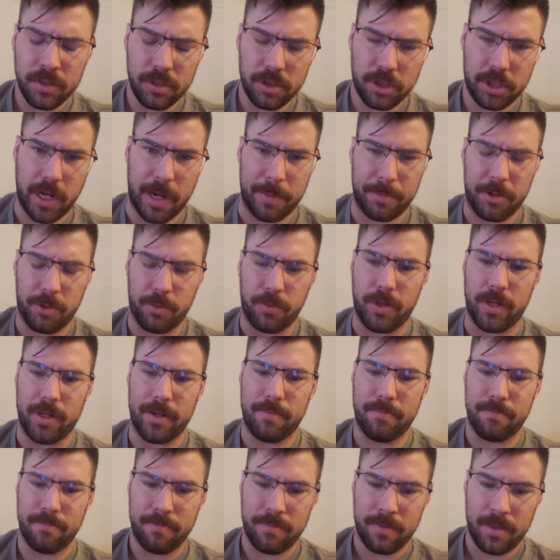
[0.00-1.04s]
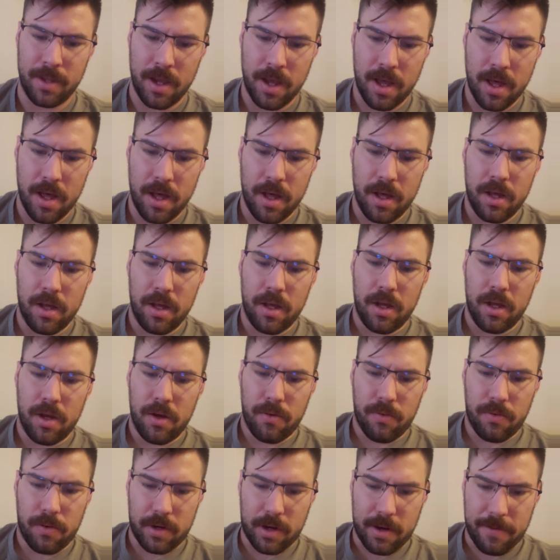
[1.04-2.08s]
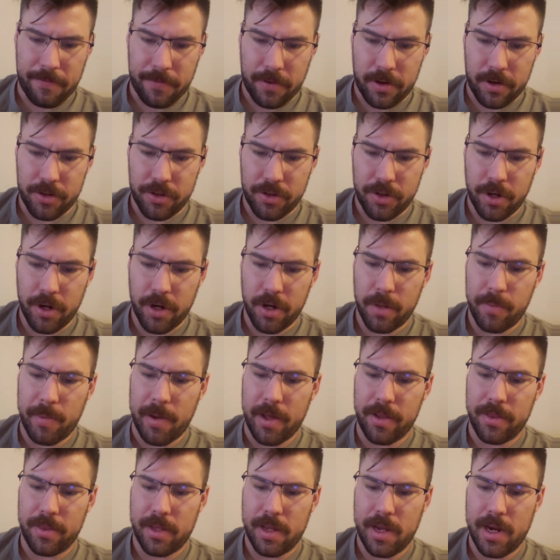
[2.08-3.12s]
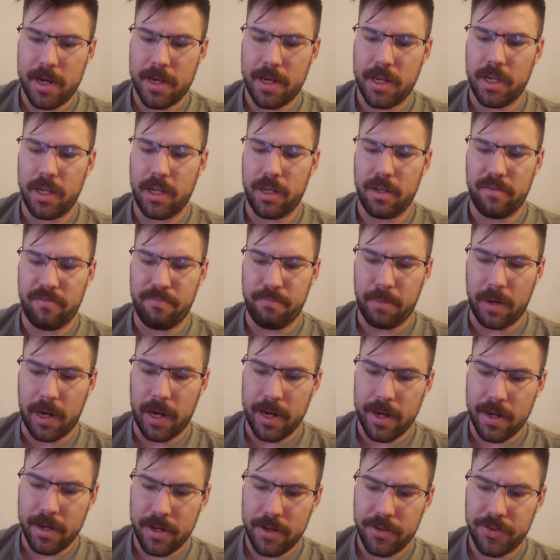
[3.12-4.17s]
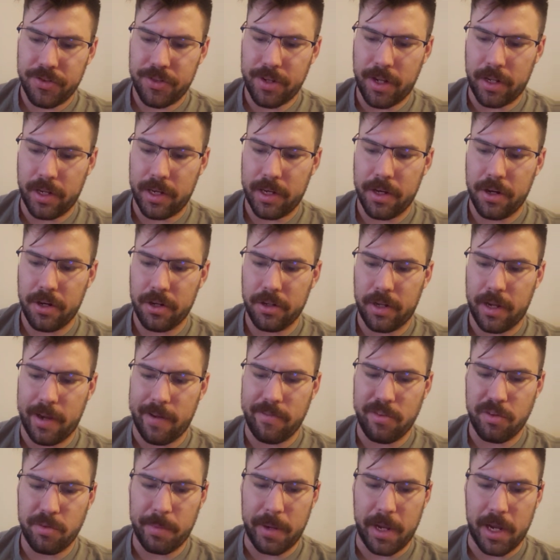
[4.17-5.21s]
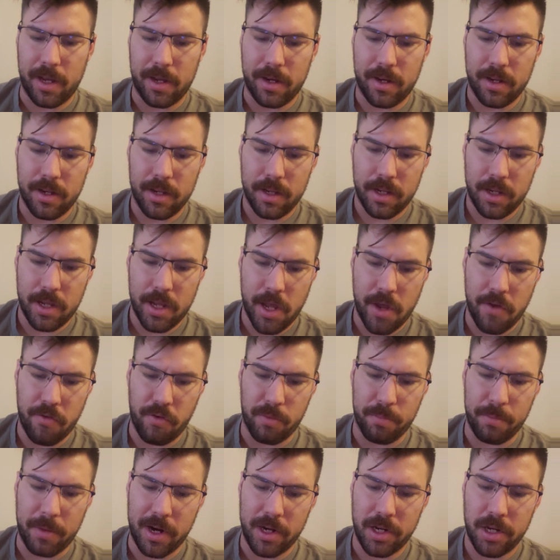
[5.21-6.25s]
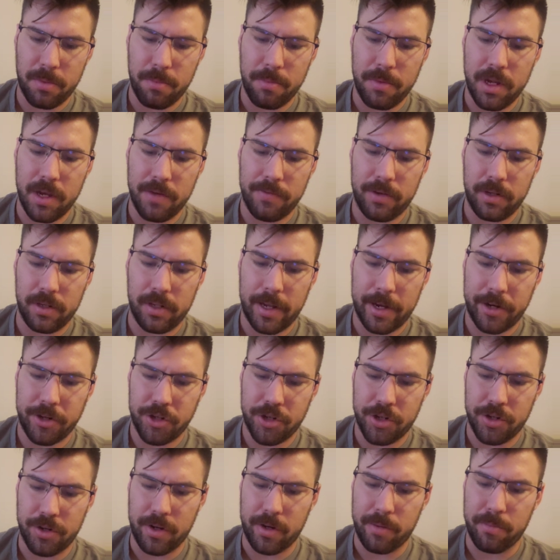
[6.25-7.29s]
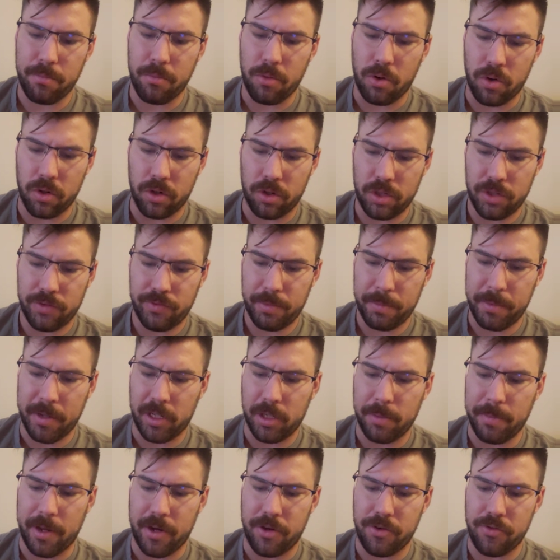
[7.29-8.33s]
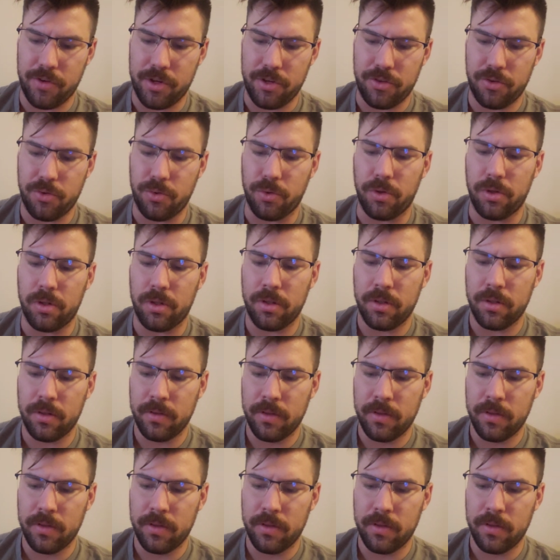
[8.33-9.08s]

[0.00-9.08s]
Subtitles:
Chapter 1. When I first heard about the idea of buying and selling your lifespan, it reminded me of a lecture on morals from elementary school.